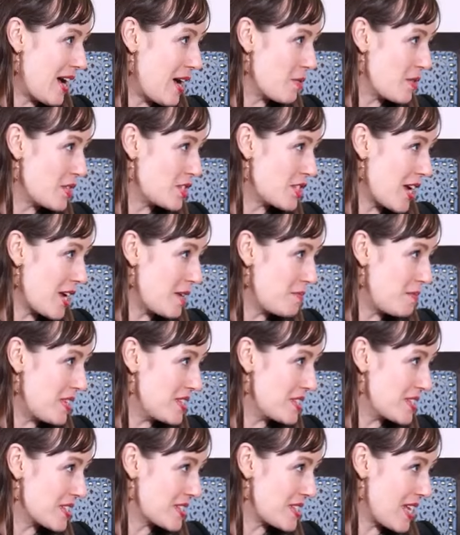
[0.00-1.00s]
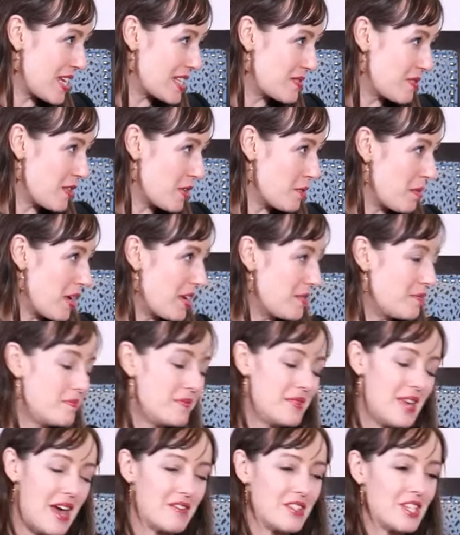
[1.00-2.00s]
I wish I had been successful.
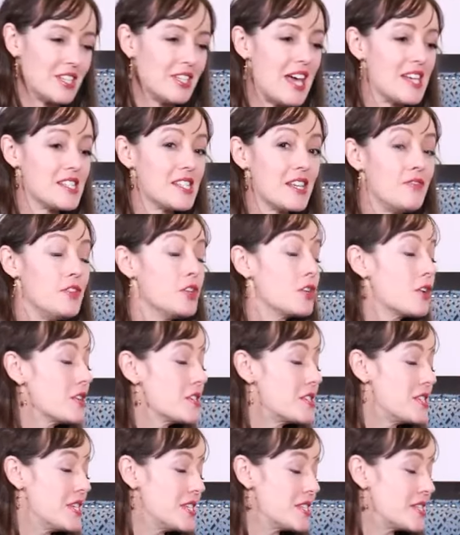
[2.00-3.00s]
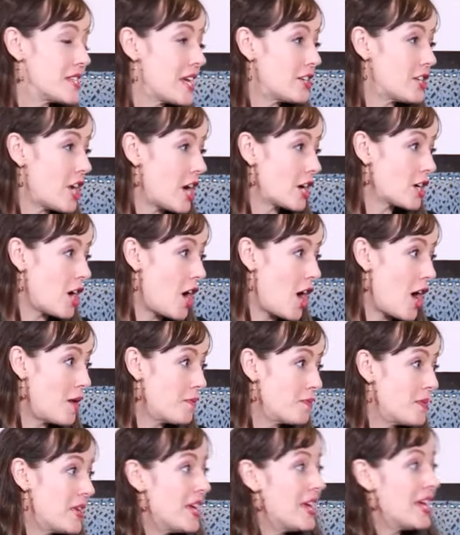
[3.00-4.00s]
But nevertheless, if you go to
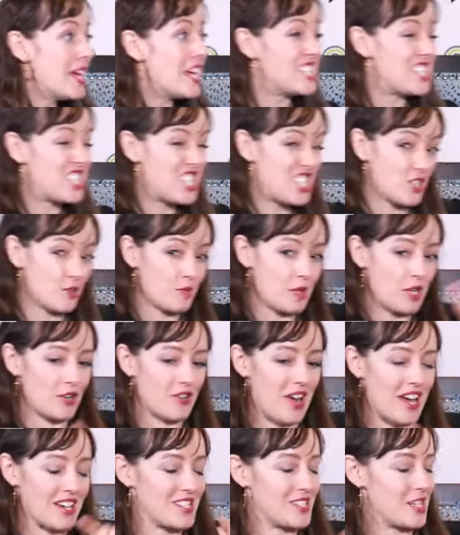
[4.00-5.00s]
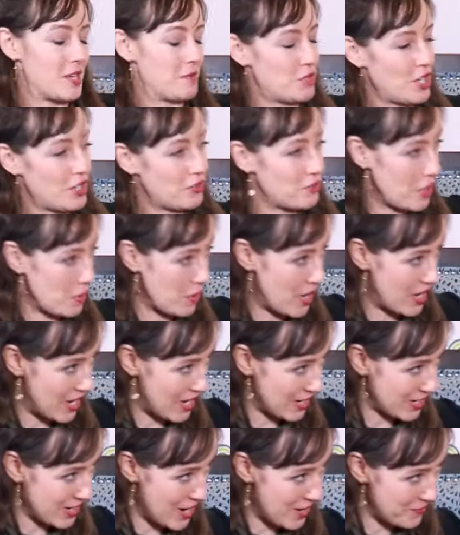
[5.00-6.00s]
seedtosale.com, it still redirects to
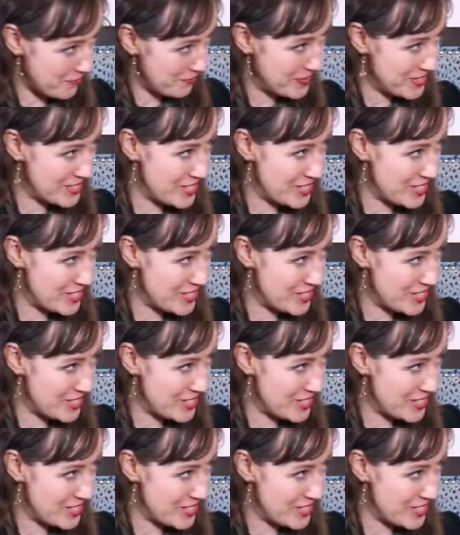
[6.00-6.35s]
mjfreeway.com.